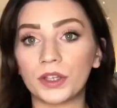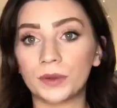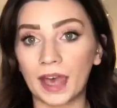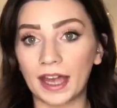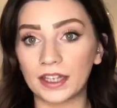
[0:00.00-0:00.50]

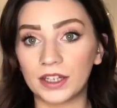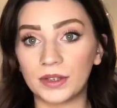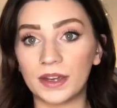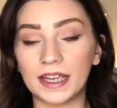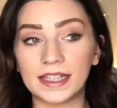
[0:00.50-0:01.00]
can do
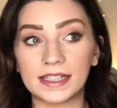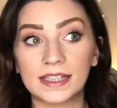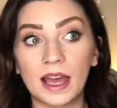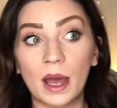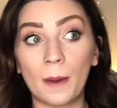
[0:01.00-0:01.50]
is
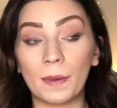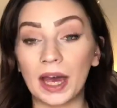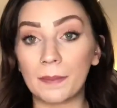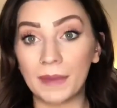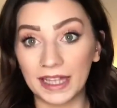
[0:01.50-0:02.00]
buy
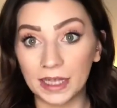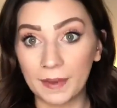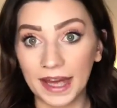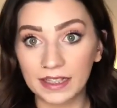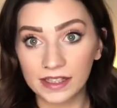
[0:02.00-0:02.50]
belly
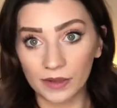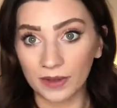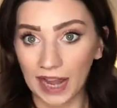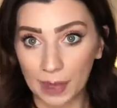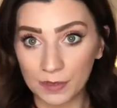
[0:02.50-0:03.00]
bands on
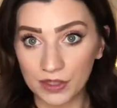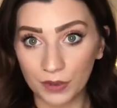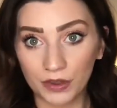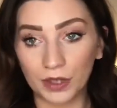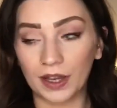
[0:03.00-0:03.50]
Amazon
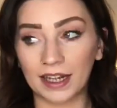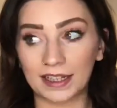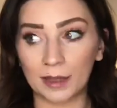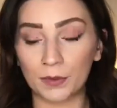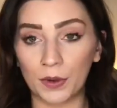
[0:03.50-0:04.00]
that you kind of
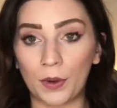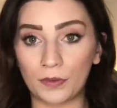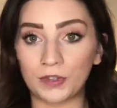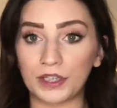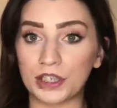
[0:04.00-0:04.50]
like put over
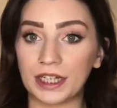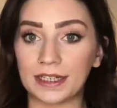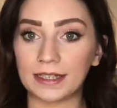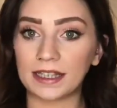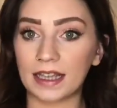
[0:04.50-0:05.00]
your
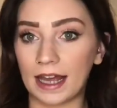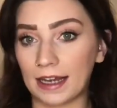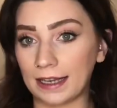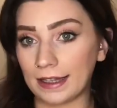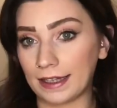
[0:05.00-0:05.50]
jeans, and it
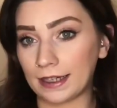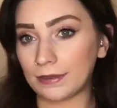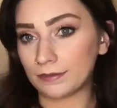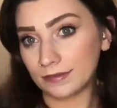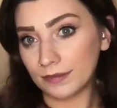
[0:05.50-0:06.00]
like
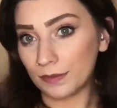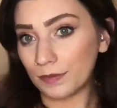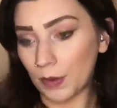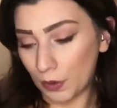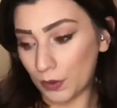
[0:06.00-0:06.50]

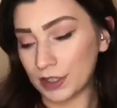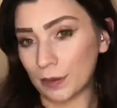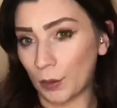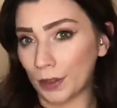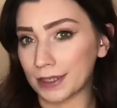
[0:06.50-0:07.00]

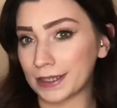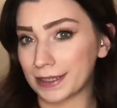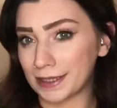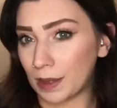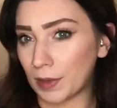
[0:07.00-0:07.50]
supports the
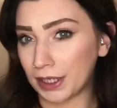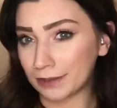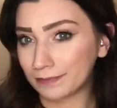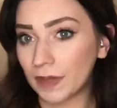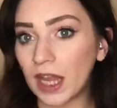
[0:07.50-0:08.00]
stomach
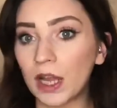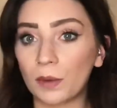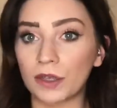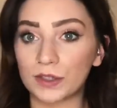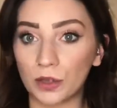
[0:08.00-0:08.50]

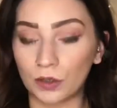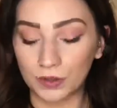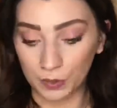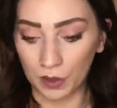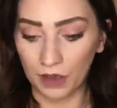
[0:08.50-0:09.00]
whilst also
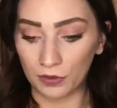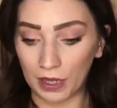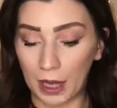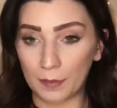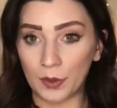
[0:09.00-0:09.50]
covering
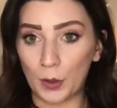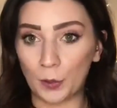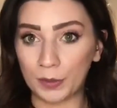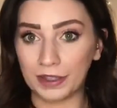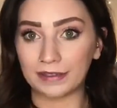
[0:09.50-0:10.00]
up the
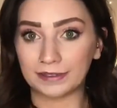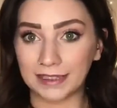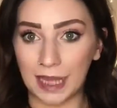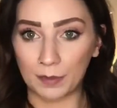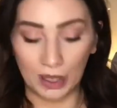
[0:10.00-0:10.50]
open
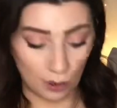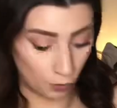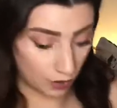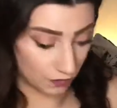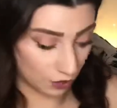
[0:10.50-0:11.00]
gaping hole that
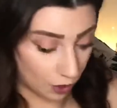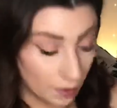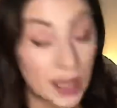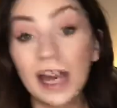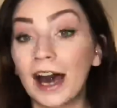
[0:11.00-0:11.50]
you've got.
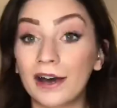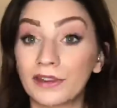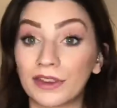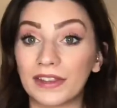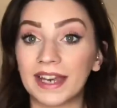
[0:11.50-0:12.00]
Other
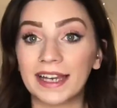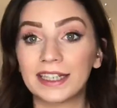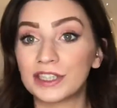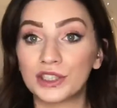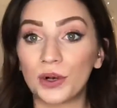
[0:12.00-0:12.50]
than that,
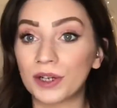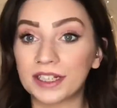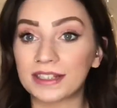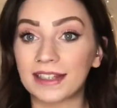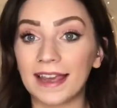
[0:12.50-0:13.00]
joggers
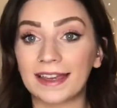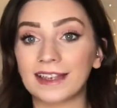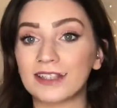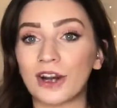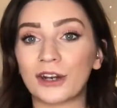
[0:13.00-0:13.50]
and leggings
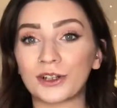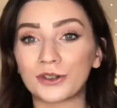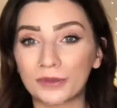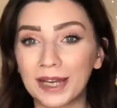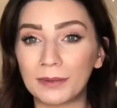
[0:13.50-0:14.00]
are a
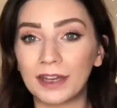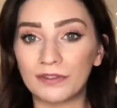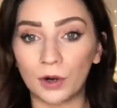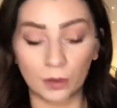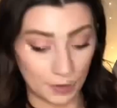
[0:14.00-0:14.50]
great way
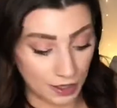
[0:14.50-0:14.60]
forward.